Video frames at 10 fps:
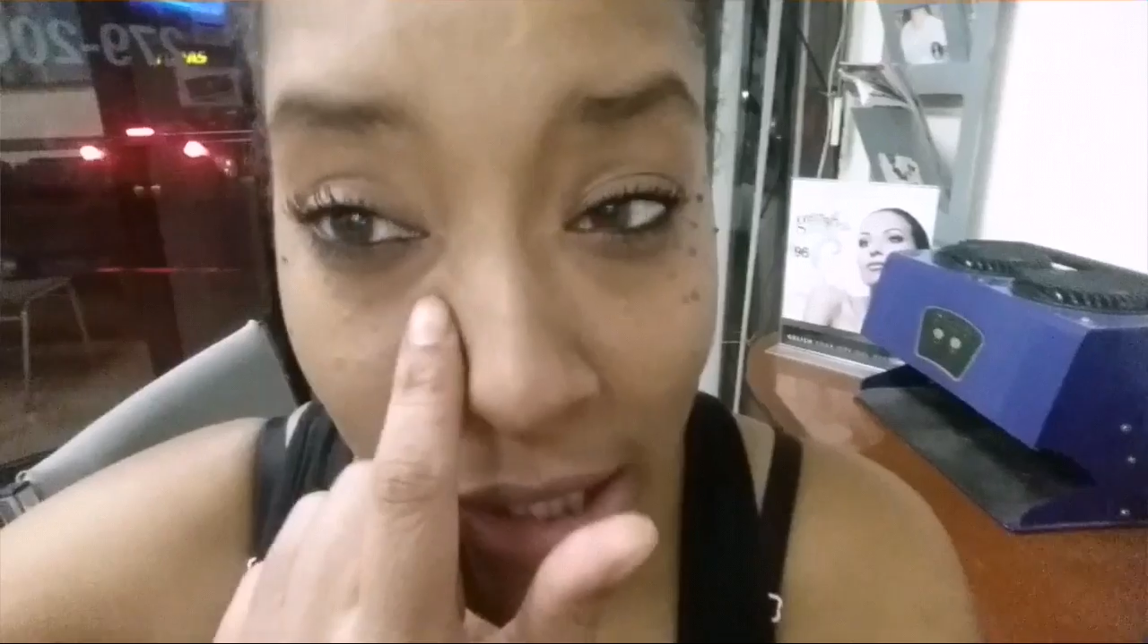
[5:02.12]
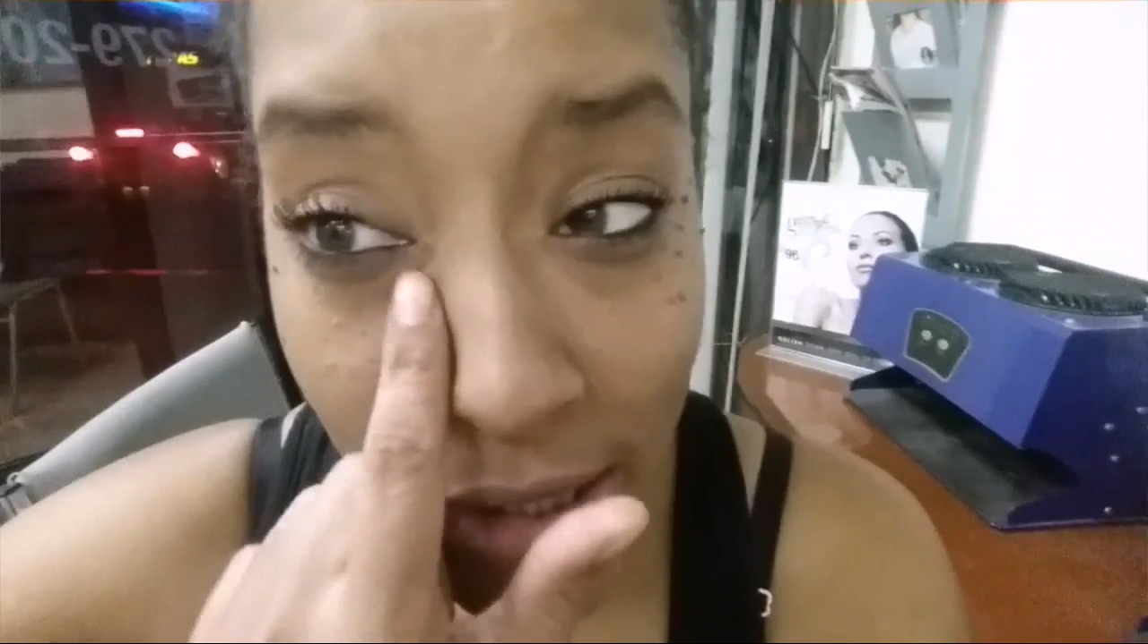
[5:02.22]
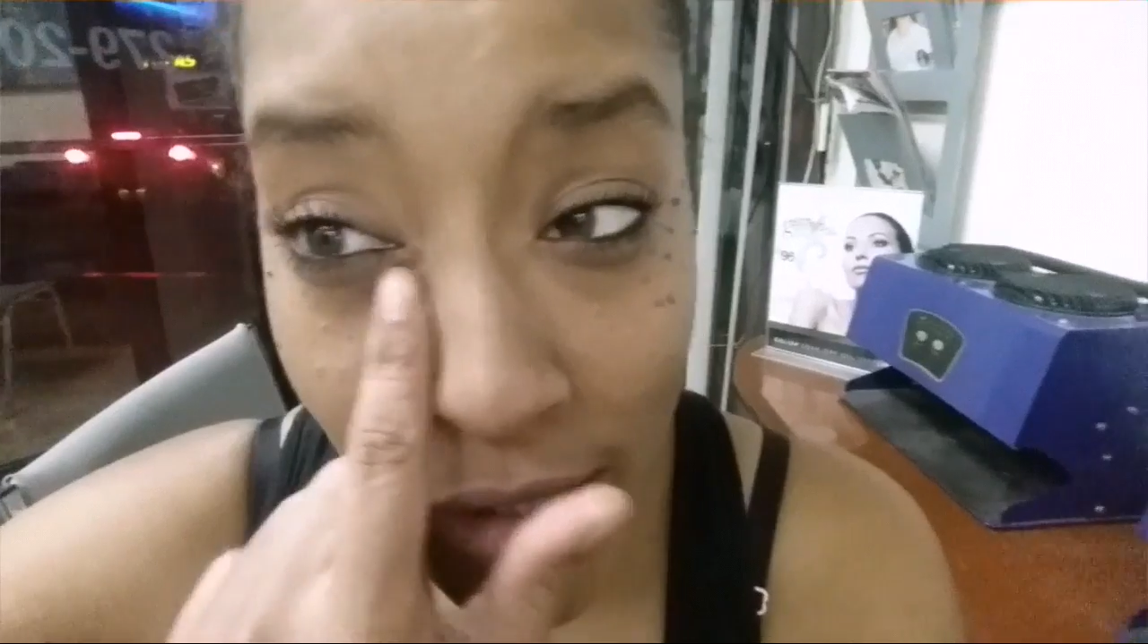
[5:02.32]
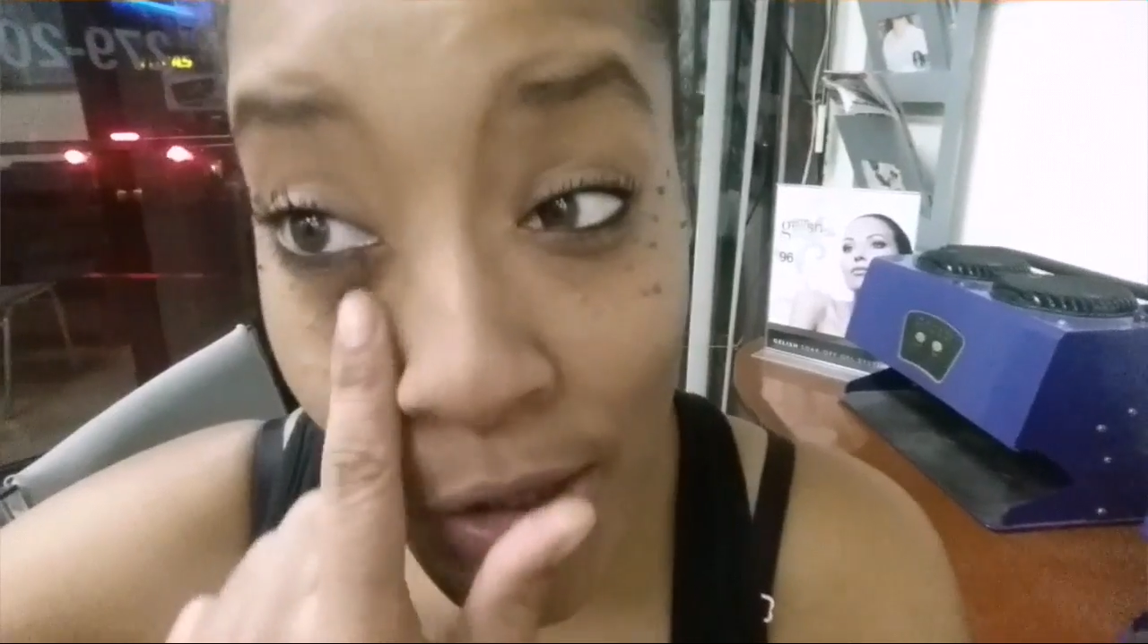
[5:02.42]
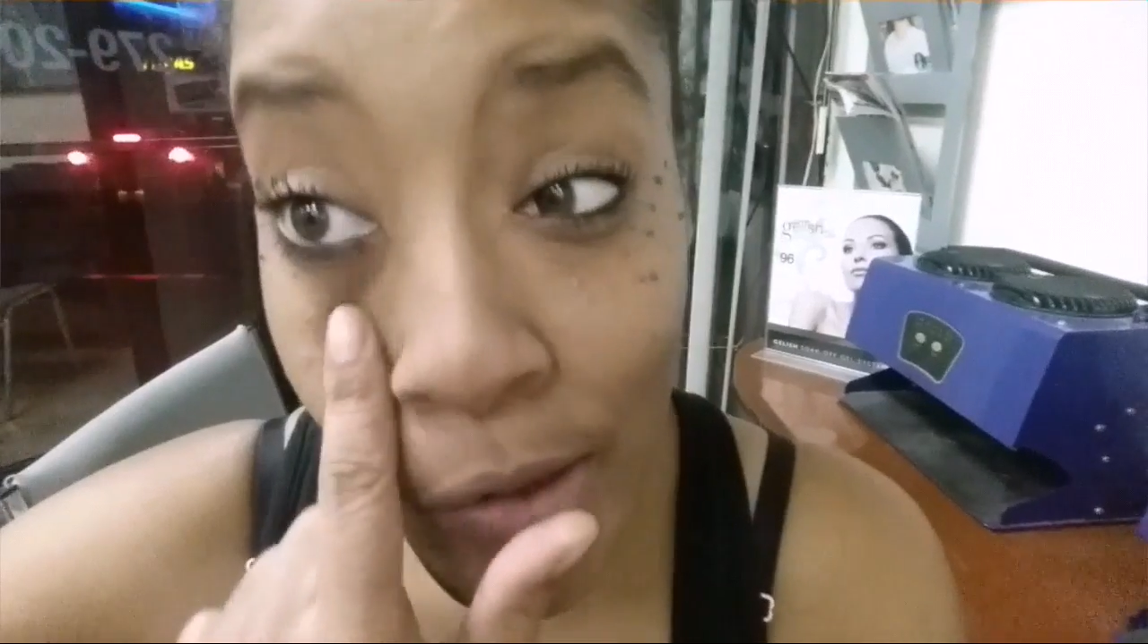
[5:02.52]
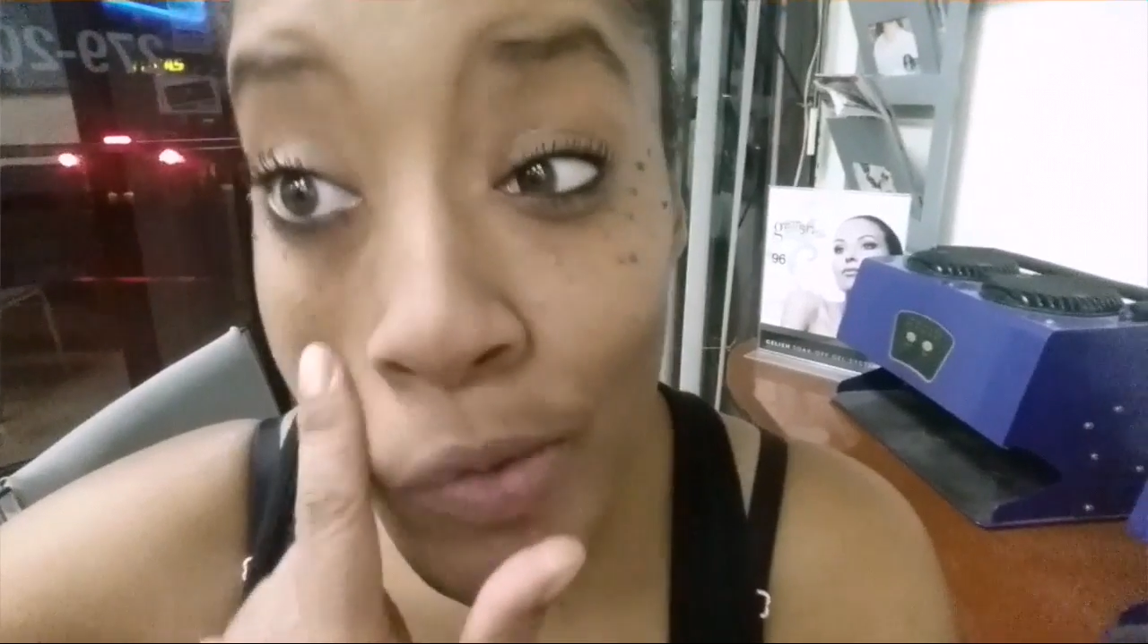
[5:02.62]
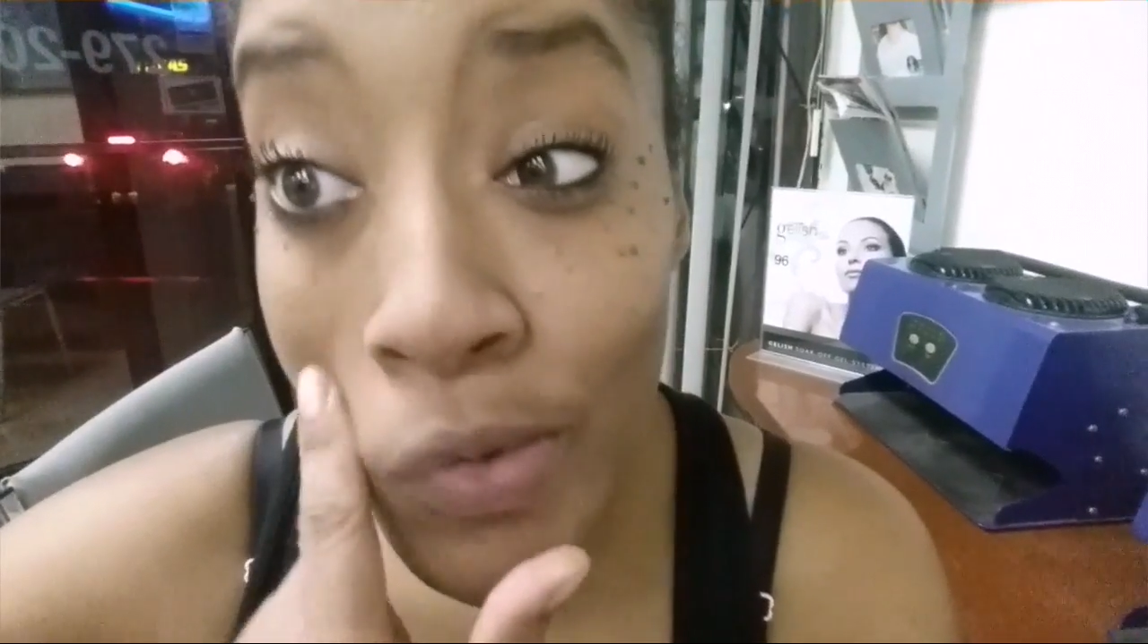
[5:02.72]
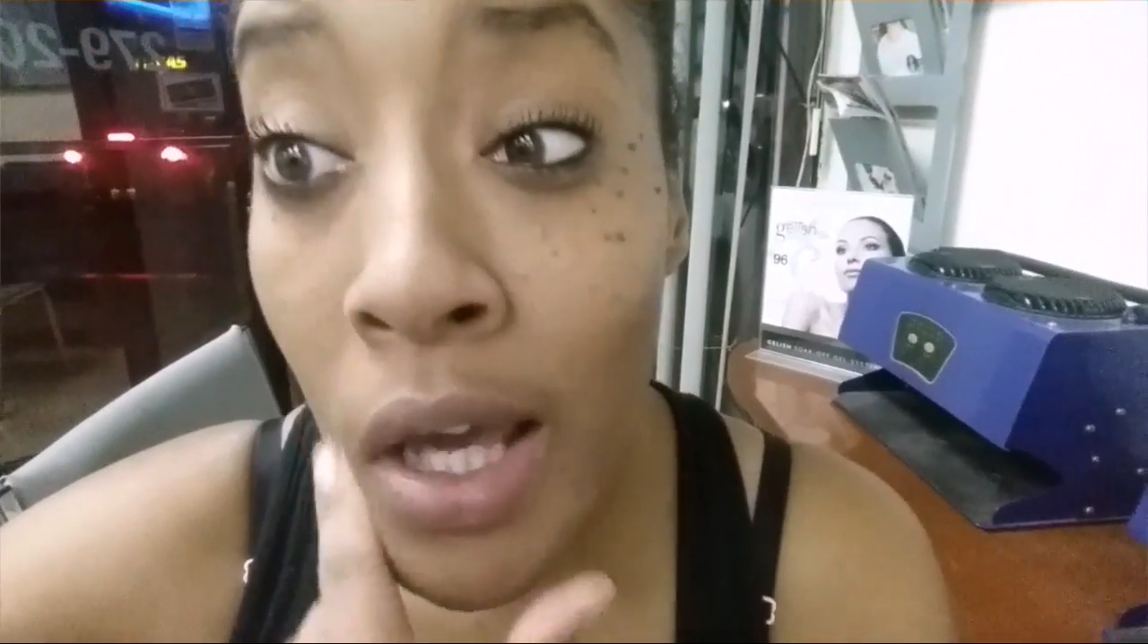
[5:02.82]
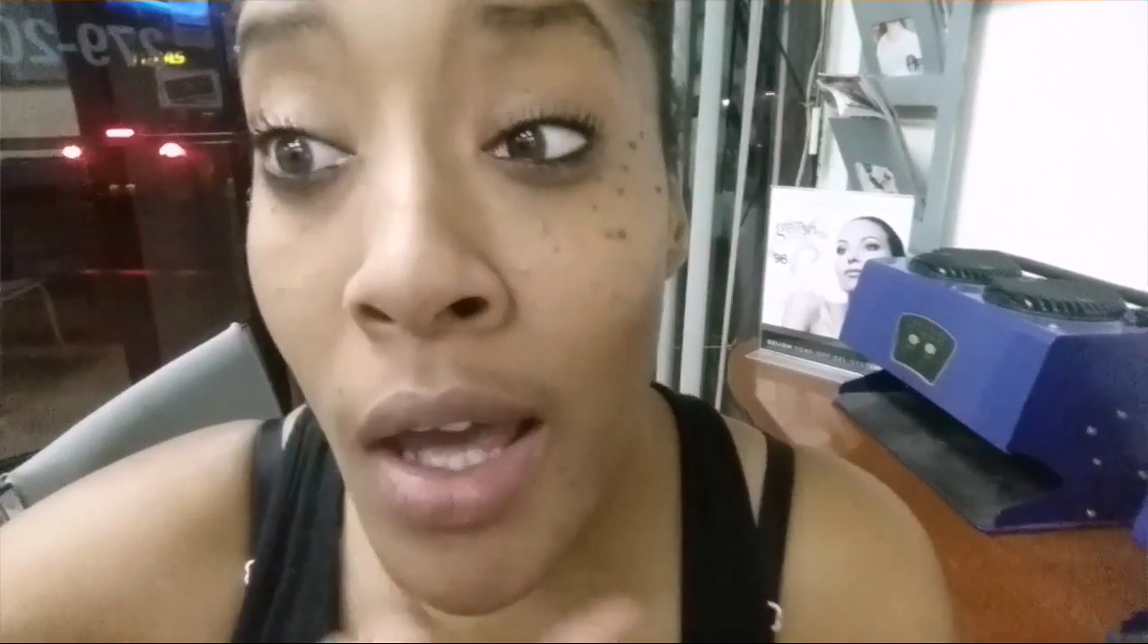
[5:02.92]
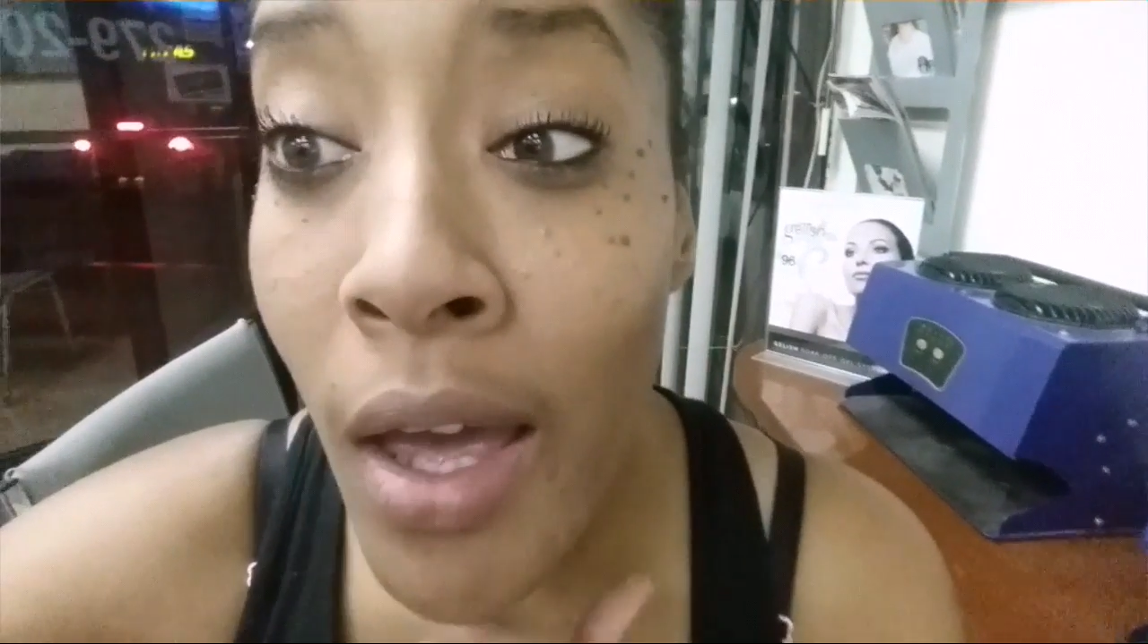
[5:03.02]
them done
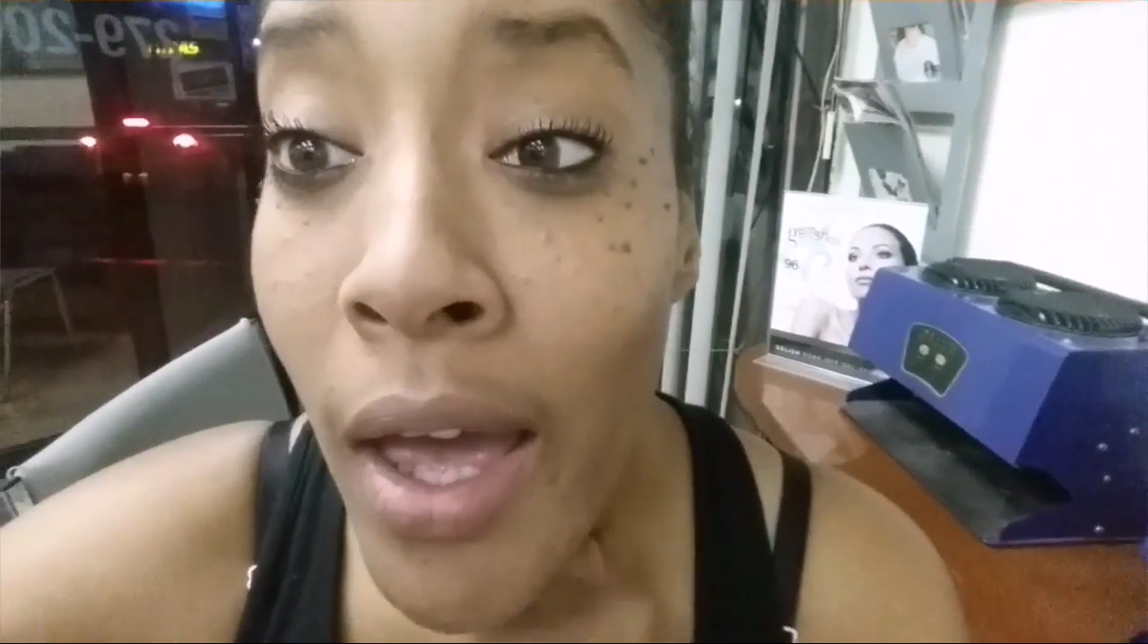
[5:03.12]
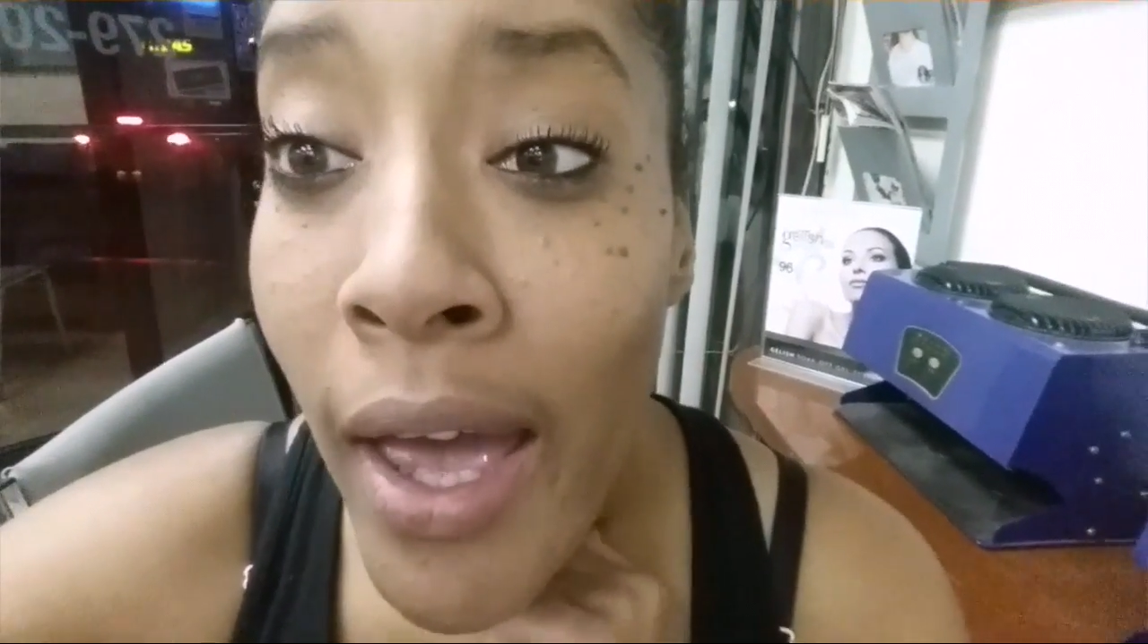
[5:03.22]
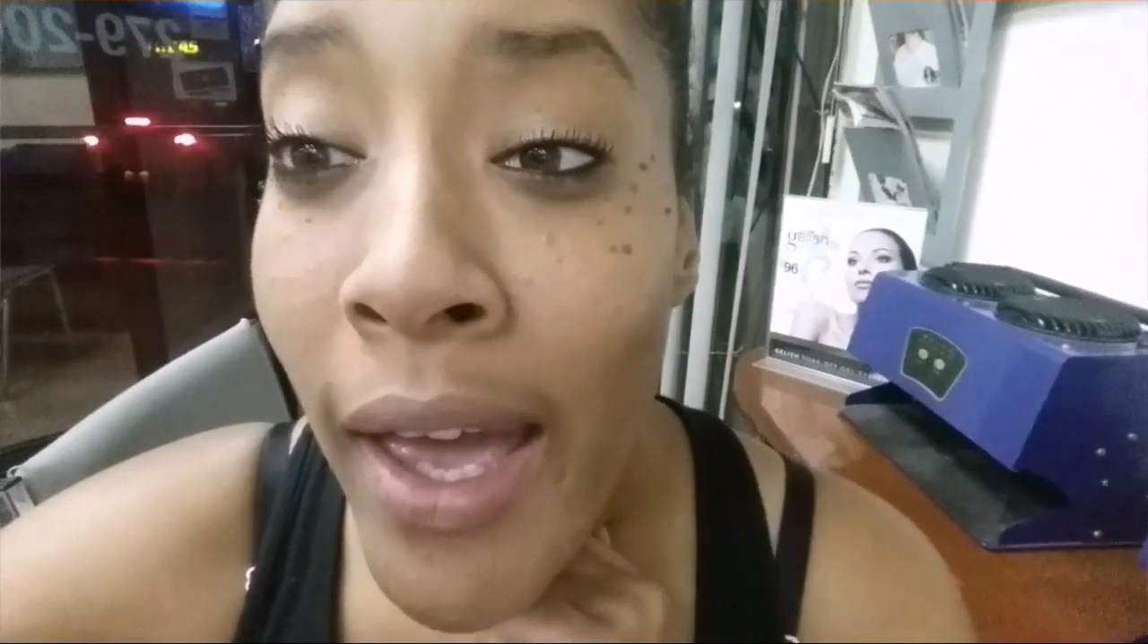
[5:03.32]
soon